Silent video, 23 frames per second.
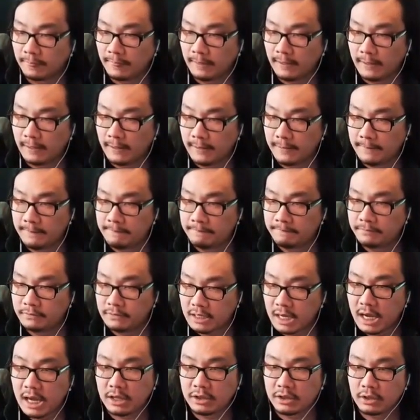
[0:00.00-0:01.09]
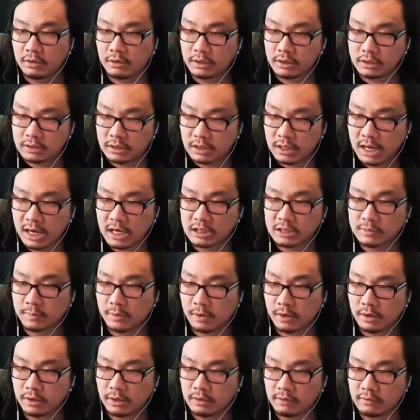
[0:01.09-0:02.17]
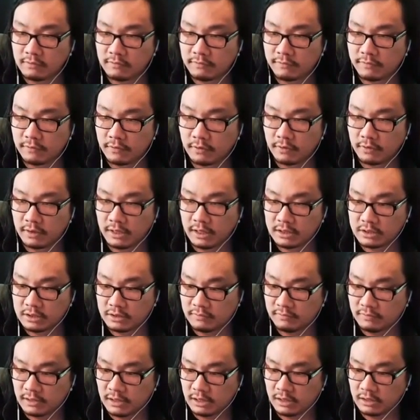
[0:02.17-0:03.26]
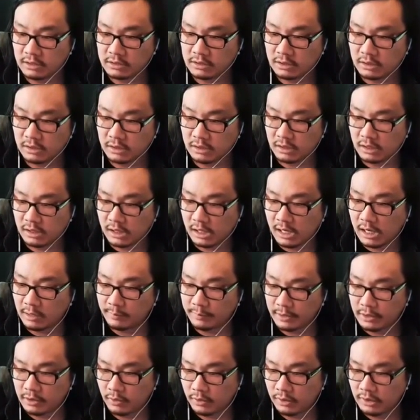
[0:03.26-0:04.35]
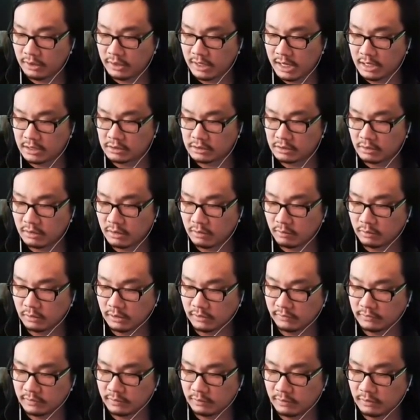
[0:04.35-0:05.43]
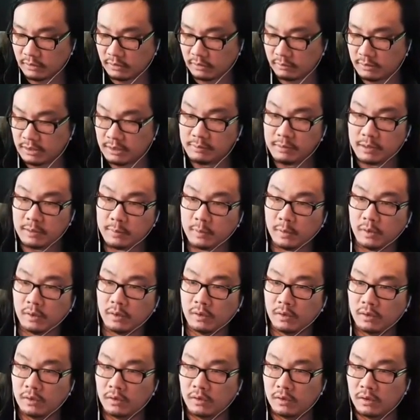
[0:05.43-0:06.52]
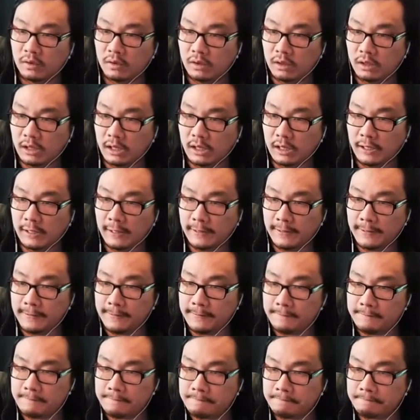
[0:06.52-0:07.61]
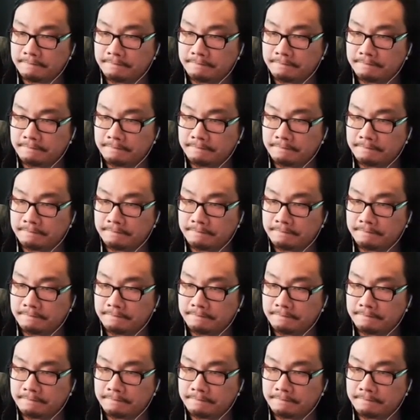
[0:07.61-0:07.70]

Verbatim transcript: um, yeah, there is a cast party for Genshin VAs, and uh, I'll be going to that. So I would love to be able to meet people. Um,